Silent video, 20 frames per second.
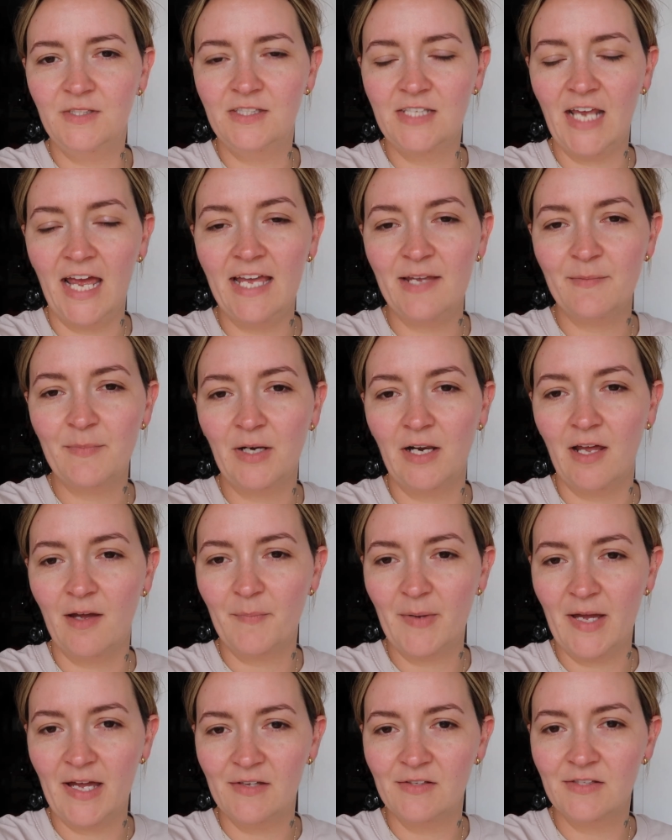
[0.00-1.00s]
table
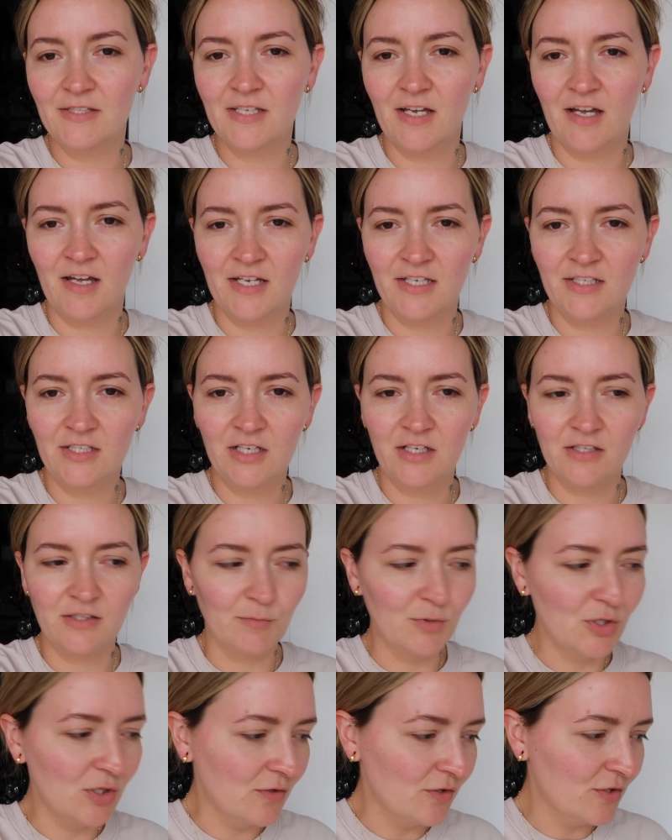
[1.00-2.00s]
up outside because
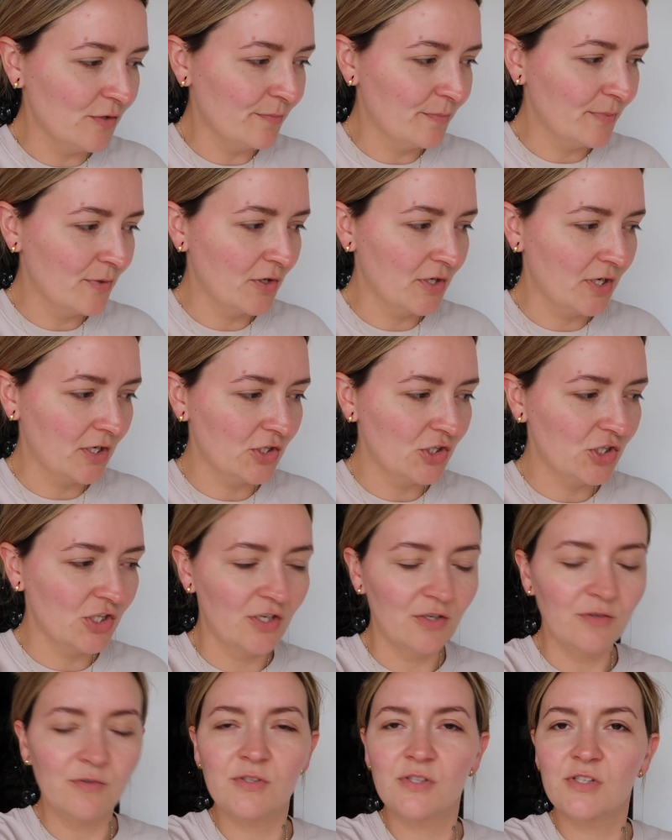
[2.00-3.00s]
I'm doing some product
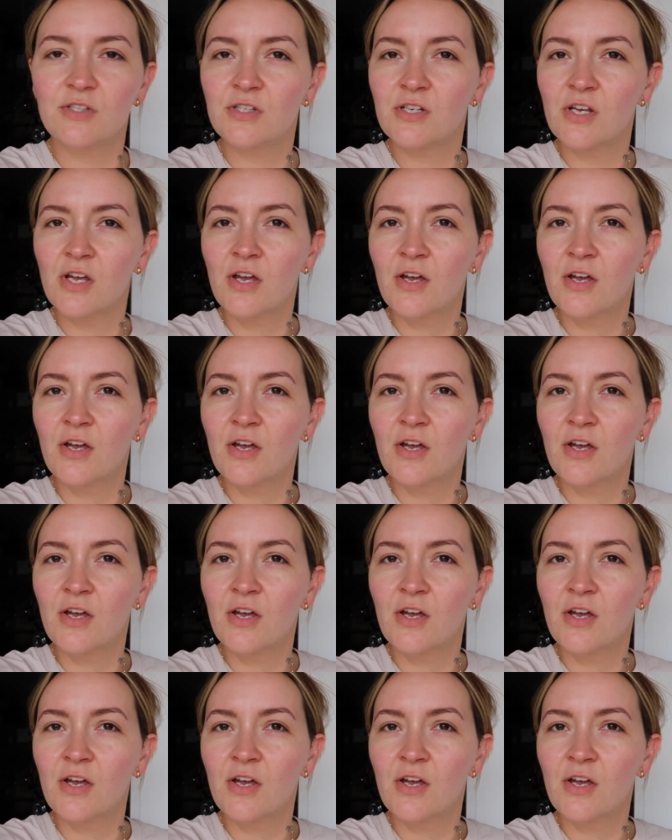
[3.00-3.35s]
shoots